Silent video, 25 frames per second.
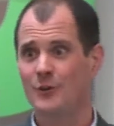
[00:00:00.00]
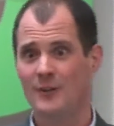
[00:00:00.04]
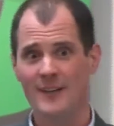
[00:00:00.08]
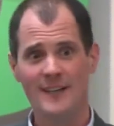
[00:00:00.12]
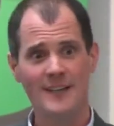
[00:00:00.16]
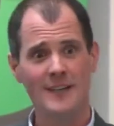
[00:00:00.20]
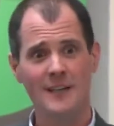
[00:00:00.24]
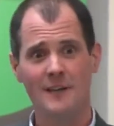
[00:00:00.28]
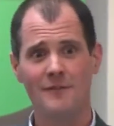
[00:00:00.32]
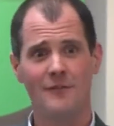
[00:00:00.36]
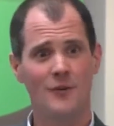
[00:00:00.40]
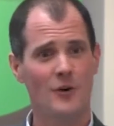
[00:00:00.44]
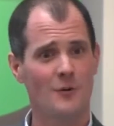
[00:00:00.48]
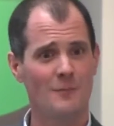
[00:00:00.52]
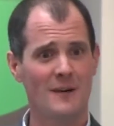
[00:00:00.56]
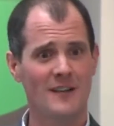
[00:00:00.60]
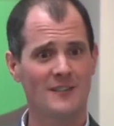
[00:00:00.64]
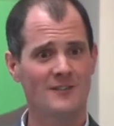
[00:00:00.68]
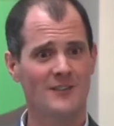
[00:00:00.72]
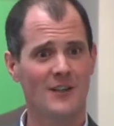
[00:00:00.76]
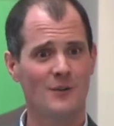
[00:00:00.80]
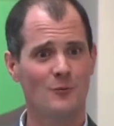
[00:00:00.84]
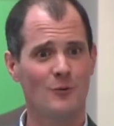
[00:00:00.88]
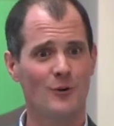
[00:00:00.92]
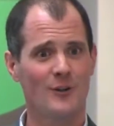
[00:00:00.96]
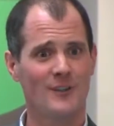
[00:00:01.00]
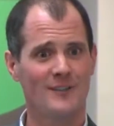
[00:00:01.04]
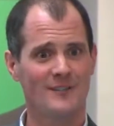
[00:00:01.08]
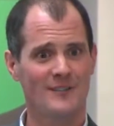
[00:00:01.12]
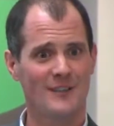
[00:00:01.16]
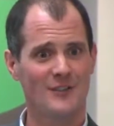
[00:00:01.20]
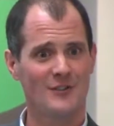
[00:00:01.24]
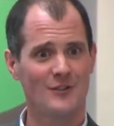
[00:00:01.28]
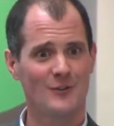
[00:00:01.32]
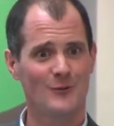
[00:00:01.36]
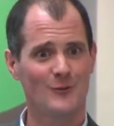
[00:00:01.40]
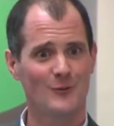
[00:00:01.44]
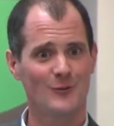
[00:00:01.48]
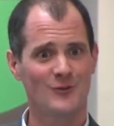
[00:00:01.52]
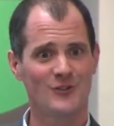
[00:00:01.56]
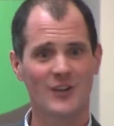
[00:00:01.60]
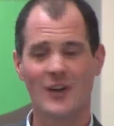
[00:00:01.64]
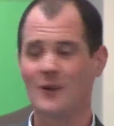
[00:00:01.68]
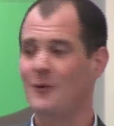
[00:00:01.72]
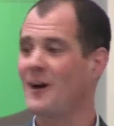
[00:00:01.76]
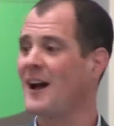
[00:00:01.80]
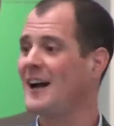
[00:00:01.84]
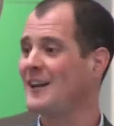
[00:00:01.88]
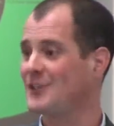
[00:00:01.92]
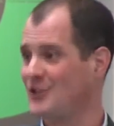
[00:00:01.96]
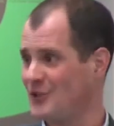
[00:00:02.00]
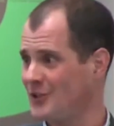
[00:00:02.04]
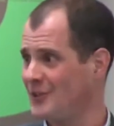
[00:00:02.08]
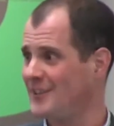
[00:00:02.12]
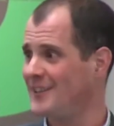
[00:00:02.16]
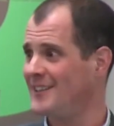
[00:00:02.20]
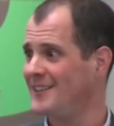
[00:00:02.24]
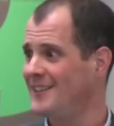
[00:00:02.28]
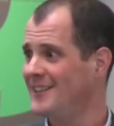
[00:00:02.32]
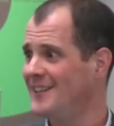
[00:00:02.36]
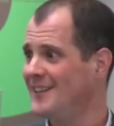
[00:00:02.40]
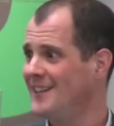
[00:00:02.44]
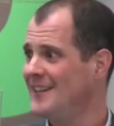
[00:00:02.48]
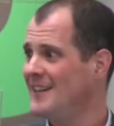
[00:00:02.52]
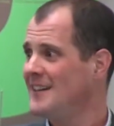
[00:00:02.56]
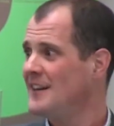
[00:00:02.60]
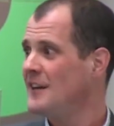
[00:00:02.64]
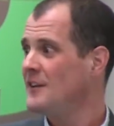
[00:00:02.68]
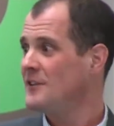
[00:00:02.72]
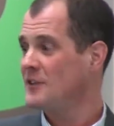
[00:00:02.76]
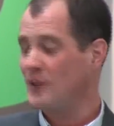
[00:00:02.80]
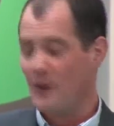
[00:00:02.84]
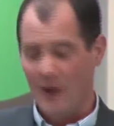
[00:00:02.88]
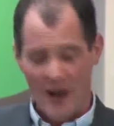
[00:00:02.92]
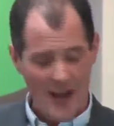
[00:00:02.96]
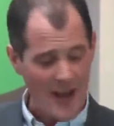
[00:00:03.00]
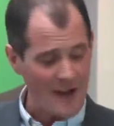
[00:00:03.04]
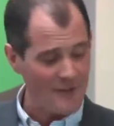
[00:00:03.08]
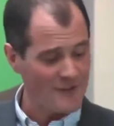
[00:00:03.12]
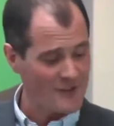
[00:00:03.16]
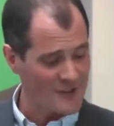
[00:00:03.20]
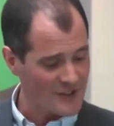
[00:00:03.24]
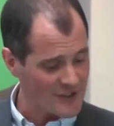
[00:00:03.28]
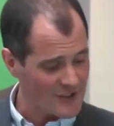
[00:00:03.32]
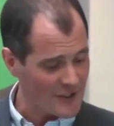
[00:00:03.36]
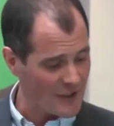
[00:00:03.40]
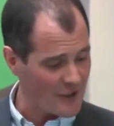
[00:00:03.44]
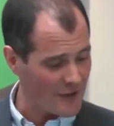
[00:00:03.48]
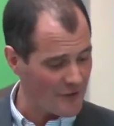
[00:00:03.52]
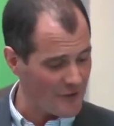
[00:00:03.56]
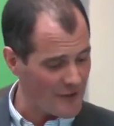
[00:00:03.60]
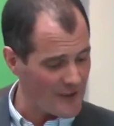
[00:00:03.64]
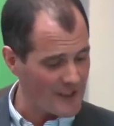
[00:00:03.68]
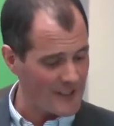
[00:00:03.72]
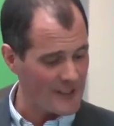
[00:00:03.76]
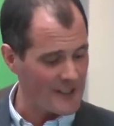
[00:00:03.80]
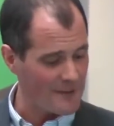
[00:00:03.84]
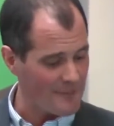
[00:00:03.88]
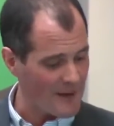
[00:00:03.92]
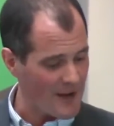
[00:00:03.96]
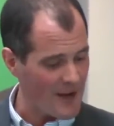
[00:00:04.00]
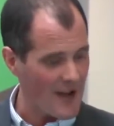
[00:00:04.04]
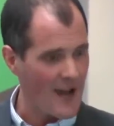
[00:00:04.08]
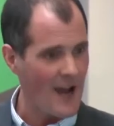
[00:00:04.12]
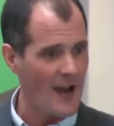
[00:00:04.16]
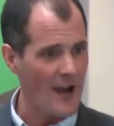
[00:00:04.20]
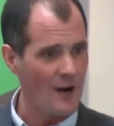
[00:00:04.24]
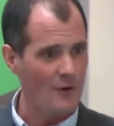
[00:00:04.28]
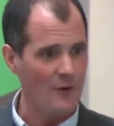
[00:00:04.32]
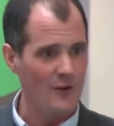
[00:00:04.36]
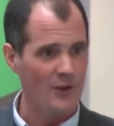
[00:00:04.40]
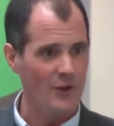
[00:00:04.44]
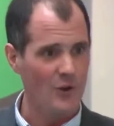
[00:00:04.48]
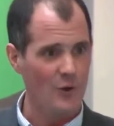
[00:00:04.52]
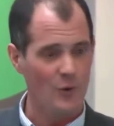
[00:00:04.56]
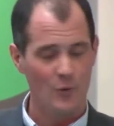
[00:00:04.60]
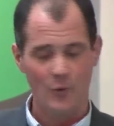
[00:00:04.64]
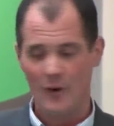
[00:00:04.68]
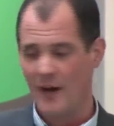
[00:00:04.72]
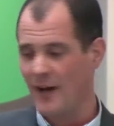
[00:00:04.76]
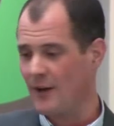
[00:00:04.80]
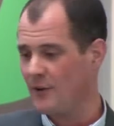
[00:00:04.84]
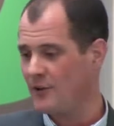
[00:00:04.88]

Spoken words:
Linear formats don't work in digital. So actually, you have to start thinking about how you